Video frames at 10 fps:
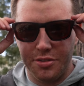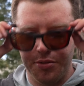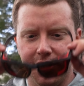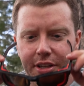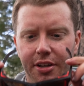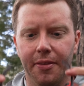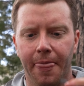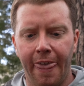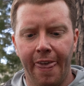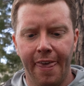is really good.
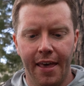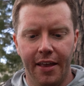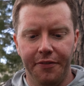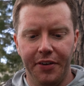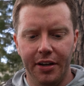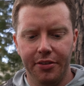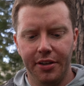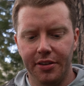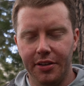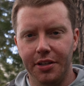And the final
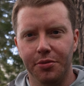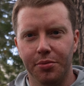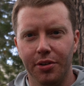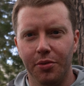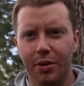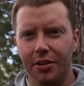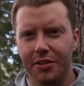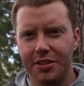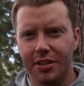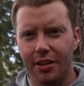thing that they do really well in
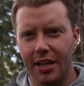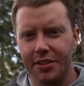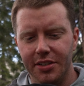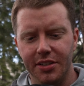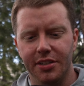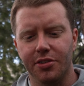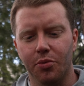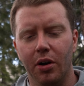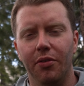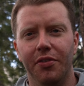these sunglasses is they're
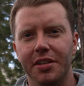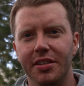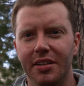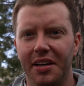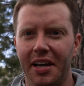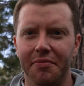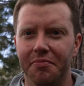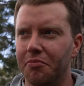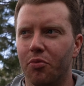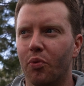well vented. I
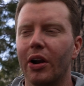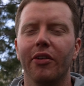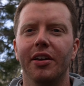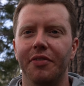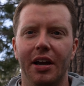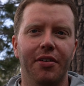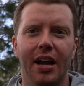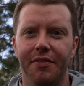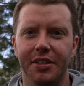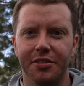rarely, if ever,
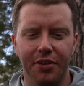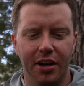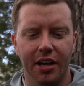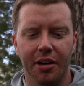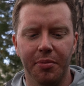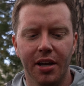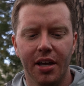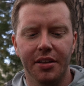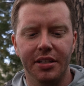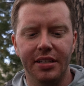have these fog up.
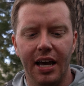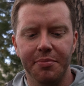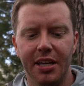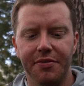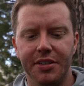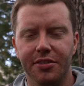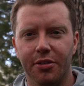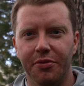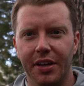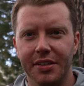The tops have these
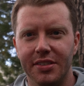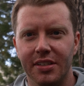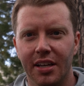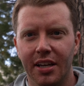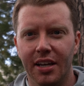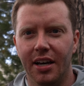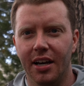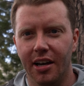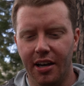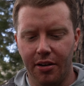little vents
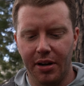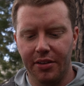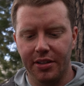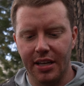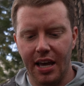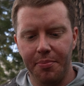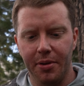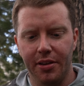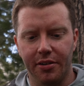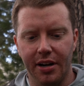around the top
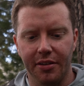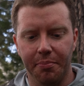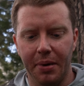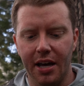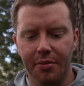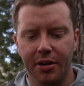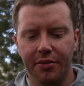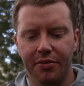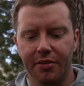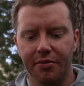and then around the bottom
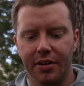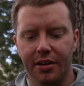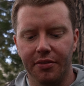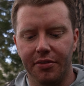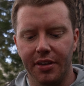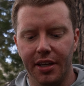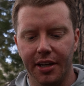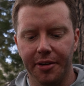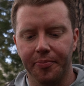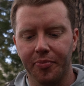of the